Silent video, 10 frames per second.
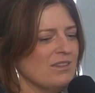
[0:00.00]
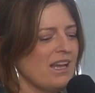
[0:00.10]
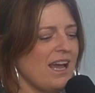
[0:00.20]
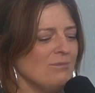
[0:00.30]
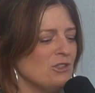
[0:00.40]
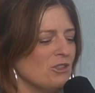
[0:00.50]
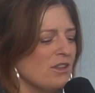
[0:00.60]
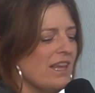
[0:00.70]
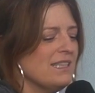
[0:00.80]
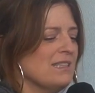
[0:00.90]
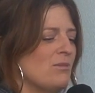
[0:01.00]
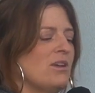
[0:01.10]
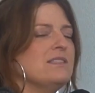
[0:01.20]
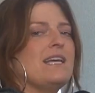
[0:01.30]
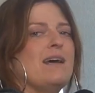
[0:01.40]
I'm sure that's a
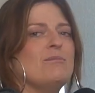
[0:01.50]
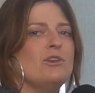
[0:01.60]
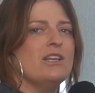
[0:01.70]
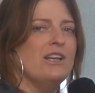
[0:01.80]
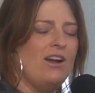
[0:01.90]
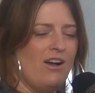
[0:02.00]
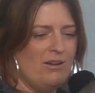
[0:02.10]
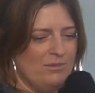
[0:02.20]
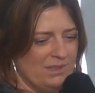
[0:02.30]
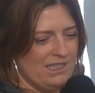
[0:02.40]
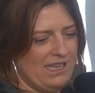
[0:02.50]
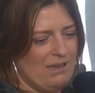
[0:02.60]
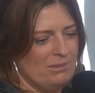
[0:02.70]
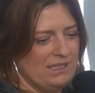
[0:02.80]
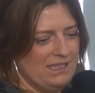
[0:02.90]
word. I'm looking it up.
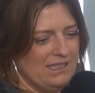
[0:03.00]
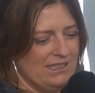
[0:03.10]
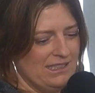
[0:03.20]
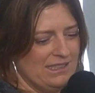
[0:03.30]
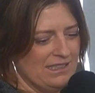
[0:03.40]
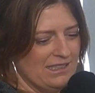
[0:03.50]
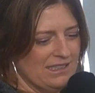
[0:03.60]
Dilapidated.